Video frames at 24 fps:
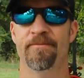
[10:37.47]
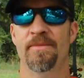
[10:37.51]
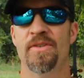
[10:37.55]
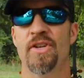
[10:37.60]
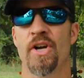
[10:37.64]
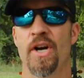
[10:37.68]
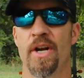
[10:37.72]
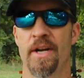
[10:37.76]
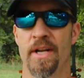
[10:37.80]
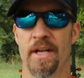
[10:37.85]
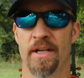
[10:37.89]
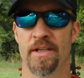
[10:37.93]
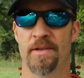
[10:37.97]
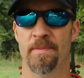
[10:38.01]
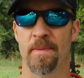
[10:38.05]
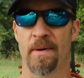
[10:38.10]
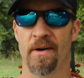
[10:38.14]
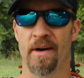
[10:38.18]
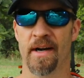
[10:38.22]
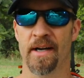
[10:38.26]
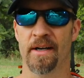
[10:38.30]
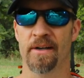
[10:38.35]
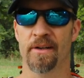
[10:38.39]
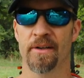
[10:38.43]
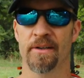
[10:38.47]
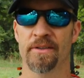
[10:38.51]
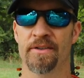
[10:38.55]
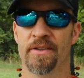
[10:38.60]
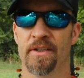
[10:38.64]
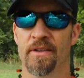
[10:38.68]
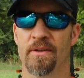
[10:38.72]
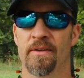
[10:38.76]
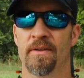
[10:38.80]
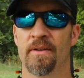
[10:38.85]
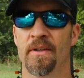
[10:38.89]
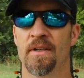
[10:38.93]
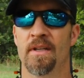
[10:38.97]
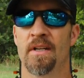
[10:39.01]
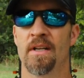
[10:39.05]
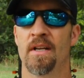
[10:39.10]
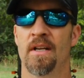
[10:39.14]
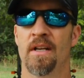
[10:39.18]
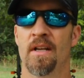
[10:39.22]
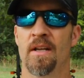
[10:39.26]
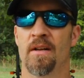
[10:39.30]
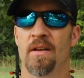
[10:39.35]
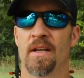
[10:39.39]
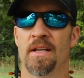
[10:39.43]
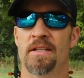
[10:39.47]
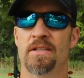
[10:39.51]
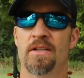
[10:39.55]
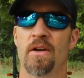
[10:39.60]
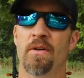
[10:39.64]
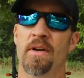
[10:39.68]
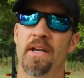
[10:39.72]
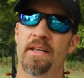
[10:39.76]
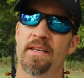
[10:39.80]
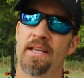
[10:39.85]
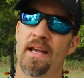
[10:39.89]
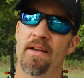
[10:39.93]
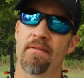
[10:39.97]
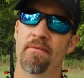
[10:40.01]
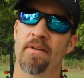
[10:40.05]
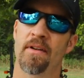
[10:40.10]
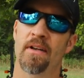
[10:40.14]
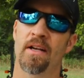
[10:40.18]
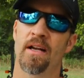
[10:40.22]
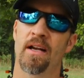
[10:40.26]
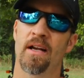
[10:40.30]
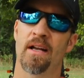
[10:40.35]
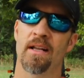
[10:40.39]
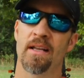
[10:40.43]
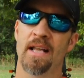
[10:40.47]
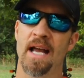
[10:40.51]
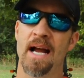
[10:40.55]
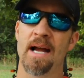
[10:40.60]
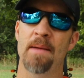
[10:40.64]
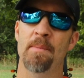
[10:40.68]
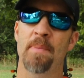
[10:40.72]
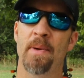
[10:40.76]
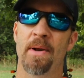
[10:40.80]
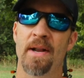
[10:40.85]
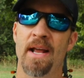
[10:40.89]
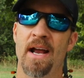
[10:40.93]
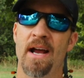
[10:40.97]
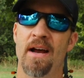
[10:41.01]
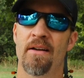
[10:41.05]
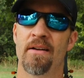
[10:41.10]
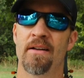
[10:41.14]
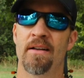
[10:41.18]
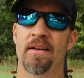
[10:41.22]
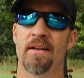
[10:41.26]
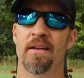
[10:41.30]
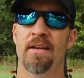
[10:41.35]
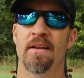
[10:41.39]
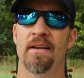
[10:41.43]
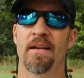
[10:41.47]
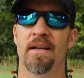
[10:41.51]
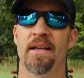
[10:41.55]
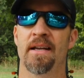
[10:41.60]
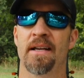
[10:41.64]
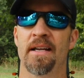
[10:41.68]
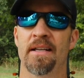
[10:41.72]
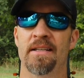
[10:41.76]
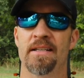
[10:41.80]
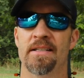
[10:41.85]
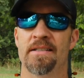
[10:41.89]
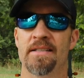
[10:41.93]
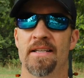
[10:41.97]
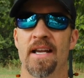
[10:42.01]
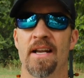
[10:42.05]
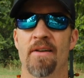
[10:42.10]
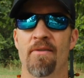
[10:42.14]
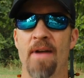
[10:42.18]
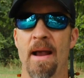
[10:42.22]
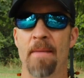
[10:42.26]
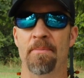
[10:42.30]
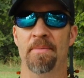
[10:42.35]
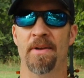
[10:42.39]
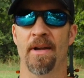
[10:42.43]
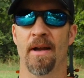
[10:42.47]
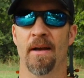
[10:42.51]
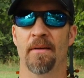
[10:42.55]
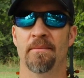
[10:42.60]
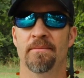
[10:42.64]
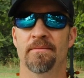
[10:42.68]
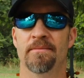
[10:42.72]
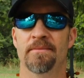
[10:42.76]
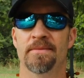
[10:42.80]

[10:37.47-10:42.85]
tonnage per acre. So let's go get that lime put out and get this thing wrapped up.